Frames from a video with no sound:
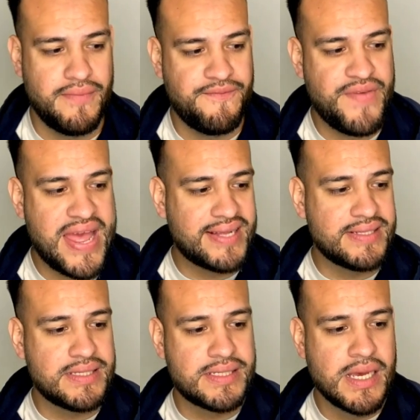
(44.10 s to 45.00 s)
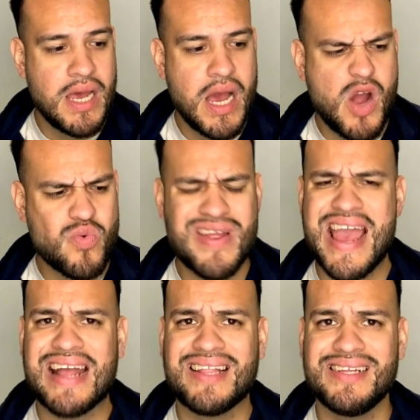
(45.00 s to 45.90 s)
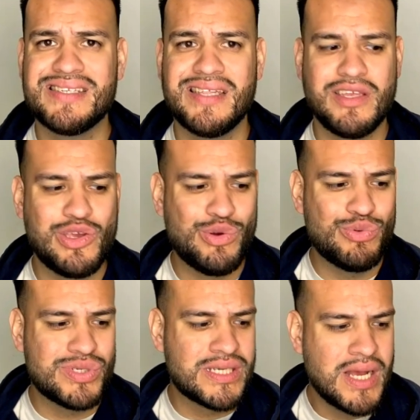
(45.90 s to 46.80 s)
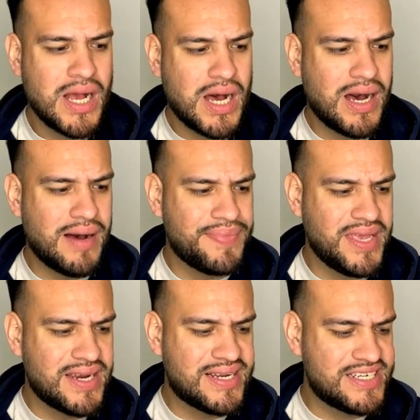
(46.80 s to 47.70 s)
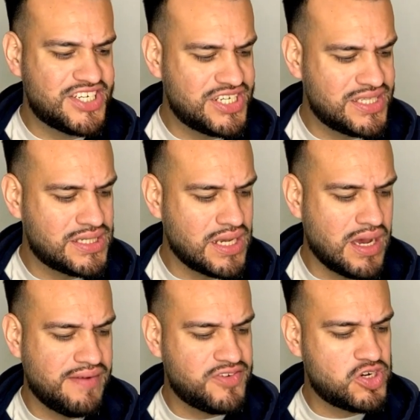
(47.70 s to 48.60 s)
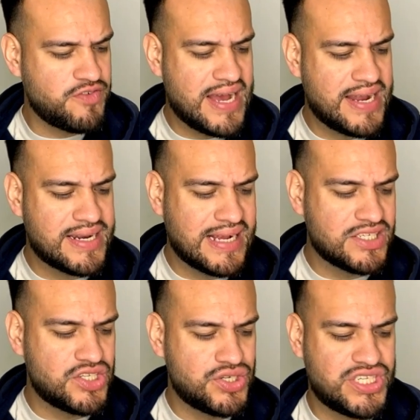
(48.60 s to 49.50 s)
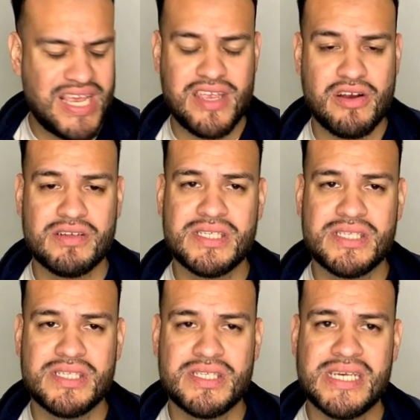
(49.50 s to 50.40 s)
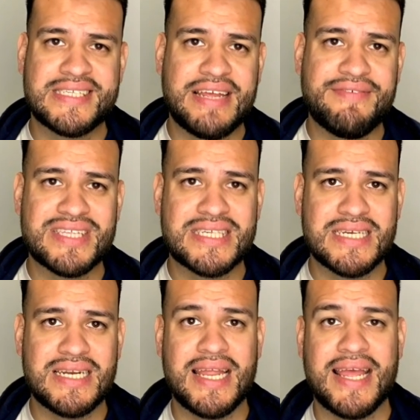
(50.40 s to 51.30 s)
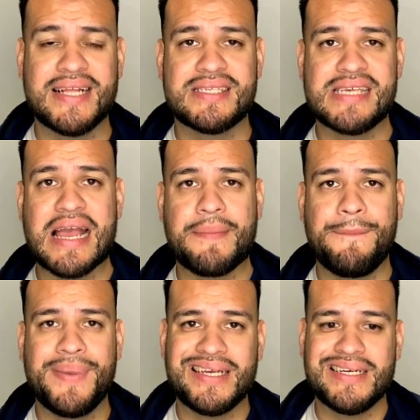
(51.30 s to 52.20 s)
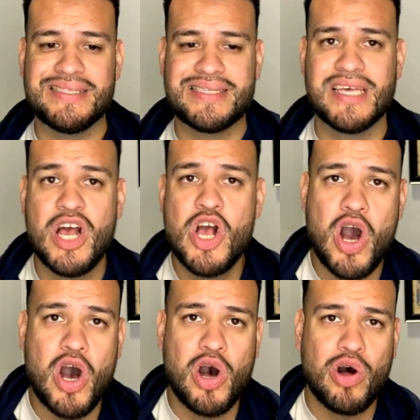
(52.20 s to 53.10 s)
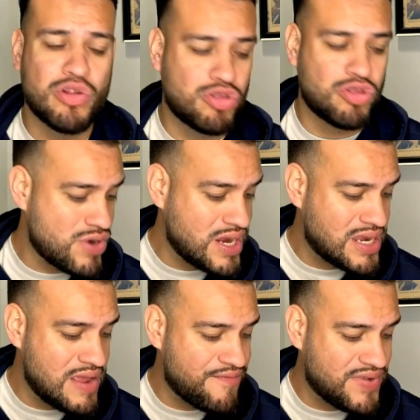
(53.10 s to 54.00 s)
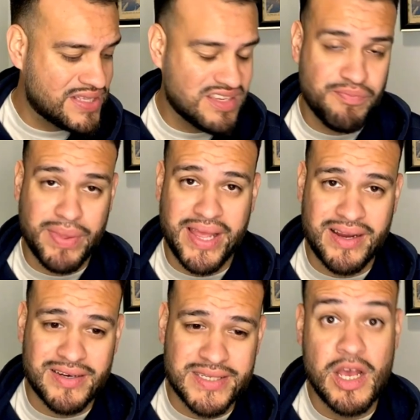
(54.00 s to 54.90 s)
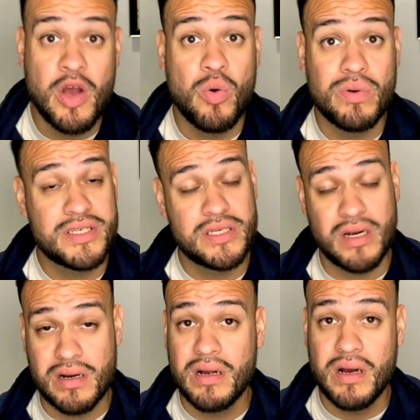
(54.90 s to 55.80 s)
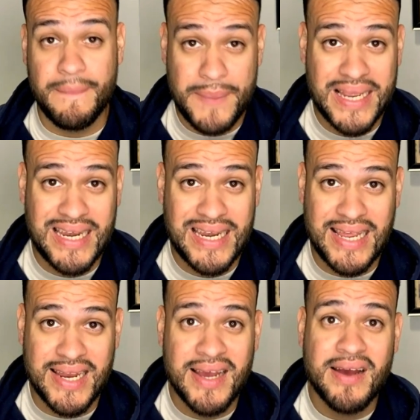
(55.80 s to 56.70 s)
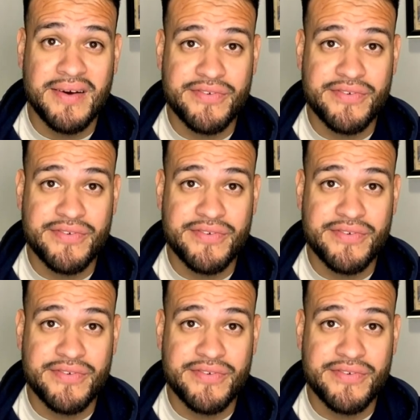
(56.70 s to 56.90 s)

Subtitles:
fans reacting to the news. The additions of Gervon, Dexter Sr., Tyrique Stevenson, and Zacch Pickens, all three defensive players, which are a big need, of